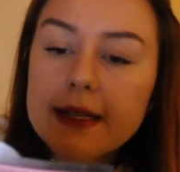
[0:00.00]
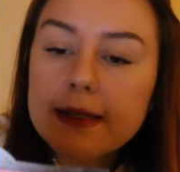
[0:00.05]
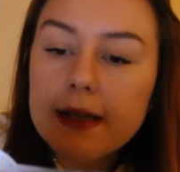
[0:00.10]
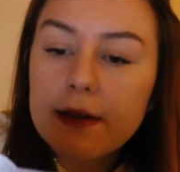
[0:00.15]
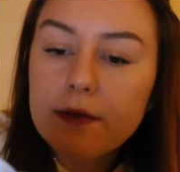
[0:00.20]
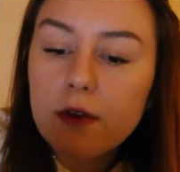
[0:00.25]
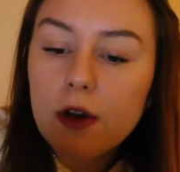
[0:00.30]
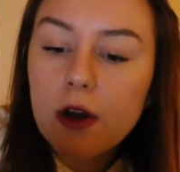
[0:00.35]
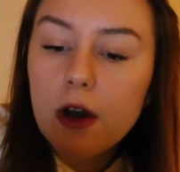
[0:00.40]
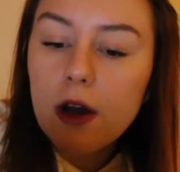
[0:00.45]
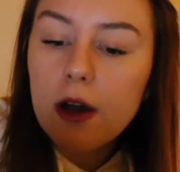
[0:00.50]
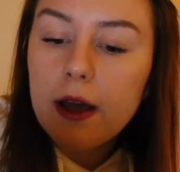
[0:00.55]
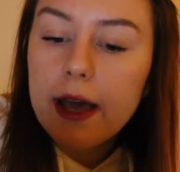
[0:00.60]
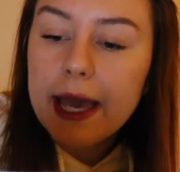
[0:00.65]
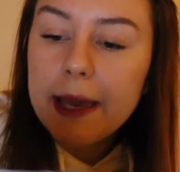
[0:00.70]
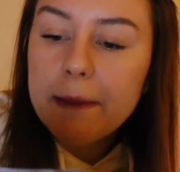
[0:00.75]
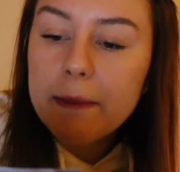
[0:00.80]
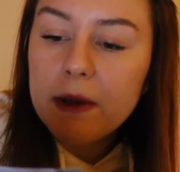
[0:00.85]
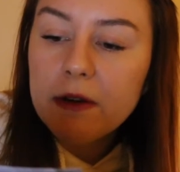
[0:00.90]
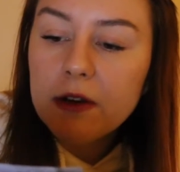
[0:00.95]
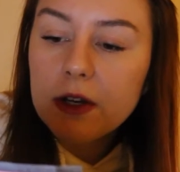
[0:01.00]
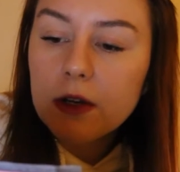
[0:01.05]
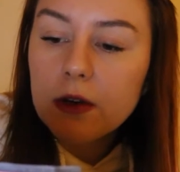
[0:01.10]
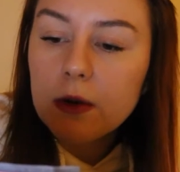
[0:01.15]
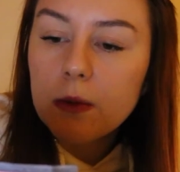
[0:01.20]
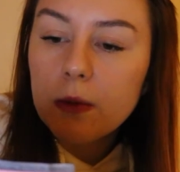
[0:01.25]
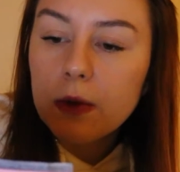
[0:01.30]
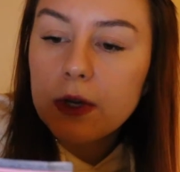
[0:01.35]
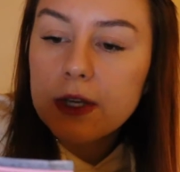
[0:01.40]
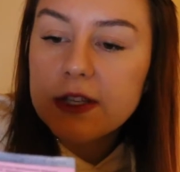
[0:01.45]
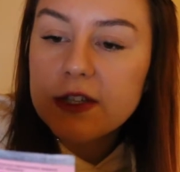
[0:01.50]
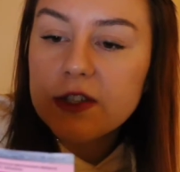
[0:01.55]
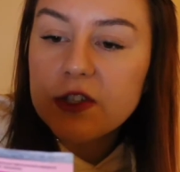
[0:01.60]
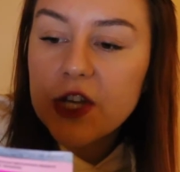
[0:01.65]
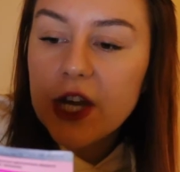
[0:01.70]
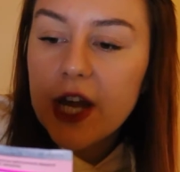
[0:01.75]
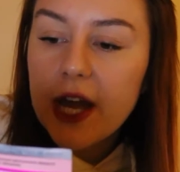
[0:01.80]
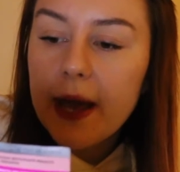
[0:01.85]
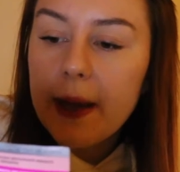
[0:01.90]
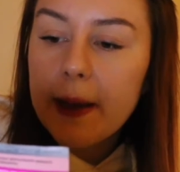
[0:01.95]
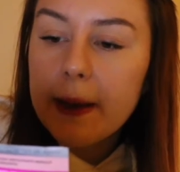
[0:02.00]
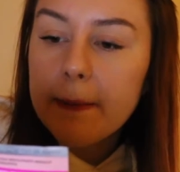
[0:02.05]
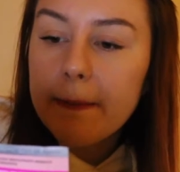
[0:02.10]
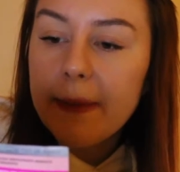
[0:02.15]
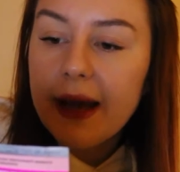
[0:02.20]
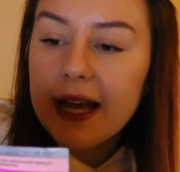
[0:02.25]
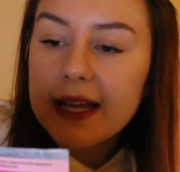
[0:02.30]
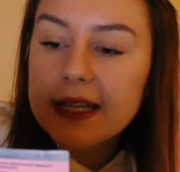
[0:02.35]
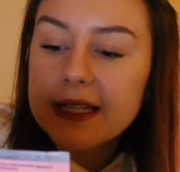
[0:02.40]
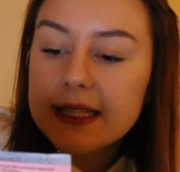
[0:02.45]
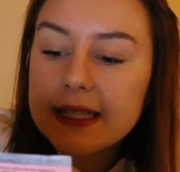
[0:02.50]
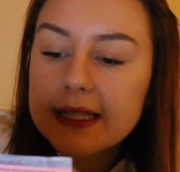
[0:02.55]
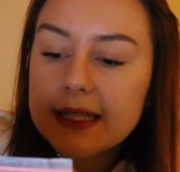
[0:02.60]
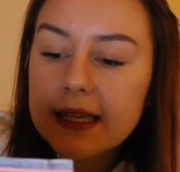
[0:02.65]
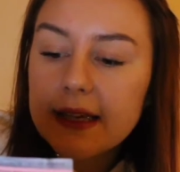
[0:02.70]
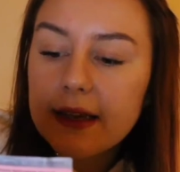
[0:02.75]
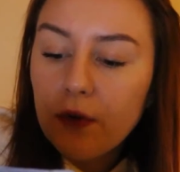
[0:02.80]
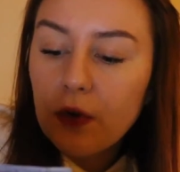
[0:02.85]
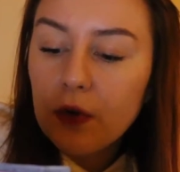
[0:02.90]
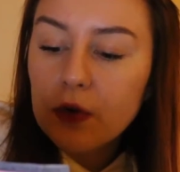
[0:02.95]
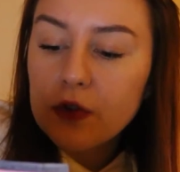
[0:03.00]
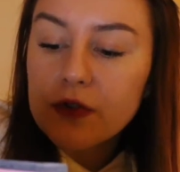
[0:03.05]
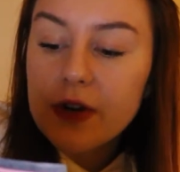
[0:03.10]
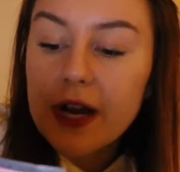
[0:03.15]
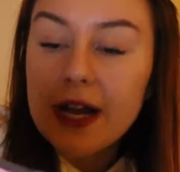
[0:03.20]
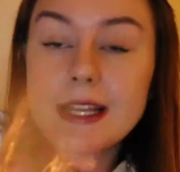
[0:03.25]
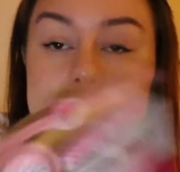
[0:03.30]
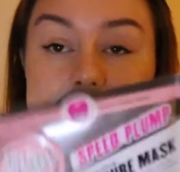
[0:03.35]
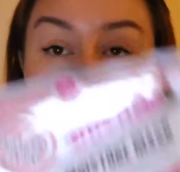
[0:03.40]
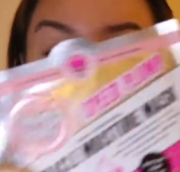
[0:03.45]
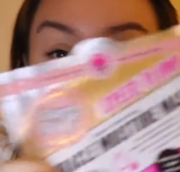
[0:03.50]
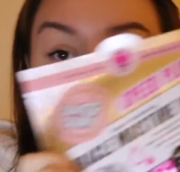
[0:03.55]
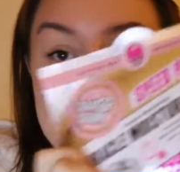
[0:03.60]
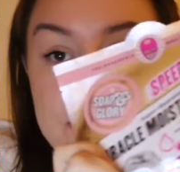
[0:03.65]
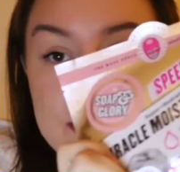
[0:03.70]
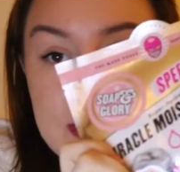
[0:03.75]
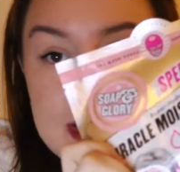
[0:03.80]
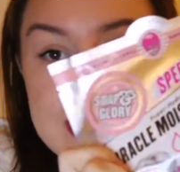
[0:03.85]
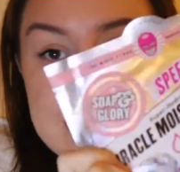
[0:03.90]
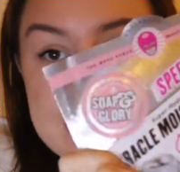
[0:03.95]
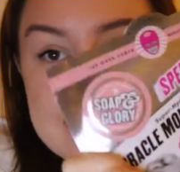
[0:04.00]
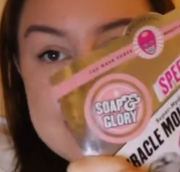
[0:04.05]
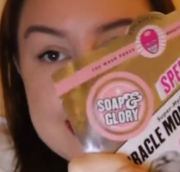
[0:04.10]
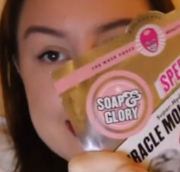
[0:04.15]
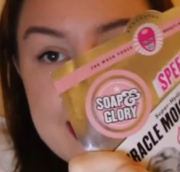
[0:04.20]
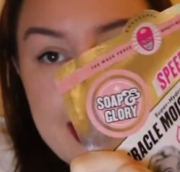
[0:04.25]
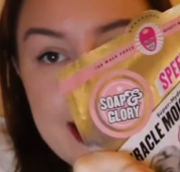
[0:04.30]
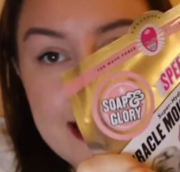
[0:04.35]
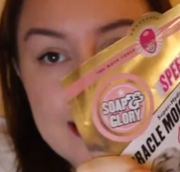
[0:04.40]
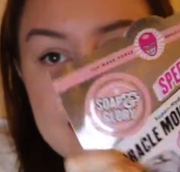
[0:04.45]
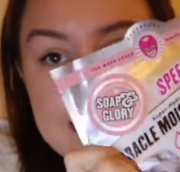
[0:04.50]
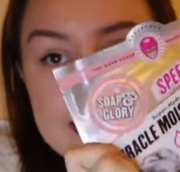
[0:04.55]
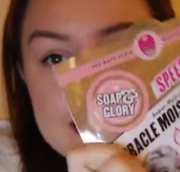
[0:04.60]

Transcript: So I've got a Miracle Moisture Mask for dry and dehydrated skin,